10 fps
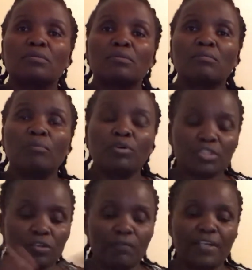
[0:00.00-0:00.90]
Most
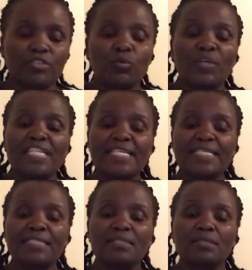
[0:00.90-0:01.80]
of us, we
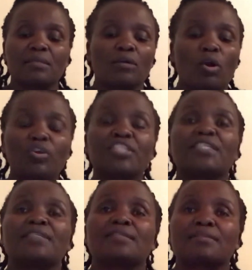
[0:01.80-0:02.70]
need
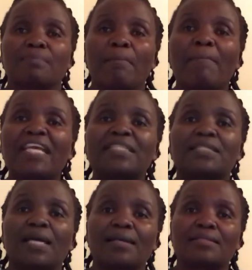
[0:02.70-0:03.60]
coaches,
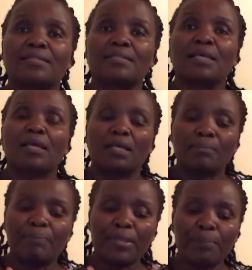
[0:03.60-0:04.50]
mentors,
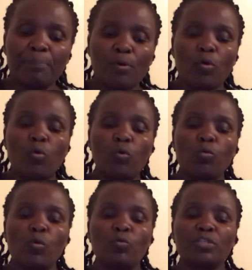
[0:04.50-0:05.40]
people who
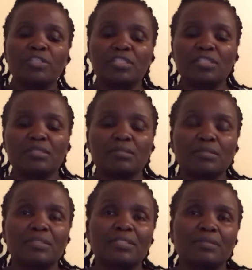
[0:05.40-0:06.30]
would
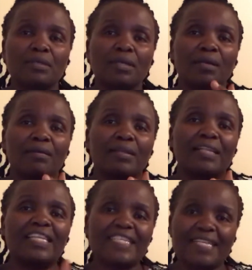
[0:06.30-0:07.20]

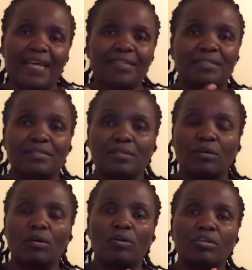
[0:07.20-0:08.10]
lead us
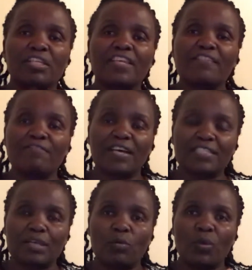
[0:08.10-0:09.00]
or give us
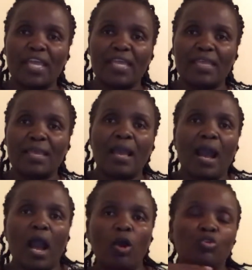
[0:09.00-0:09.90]
a way.
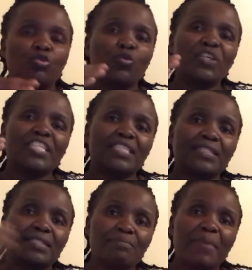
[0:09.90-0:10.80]
How do we
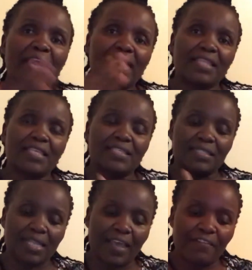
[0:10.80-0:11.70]
make this
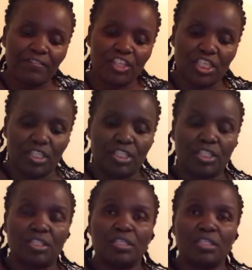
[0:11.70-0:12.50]
life change?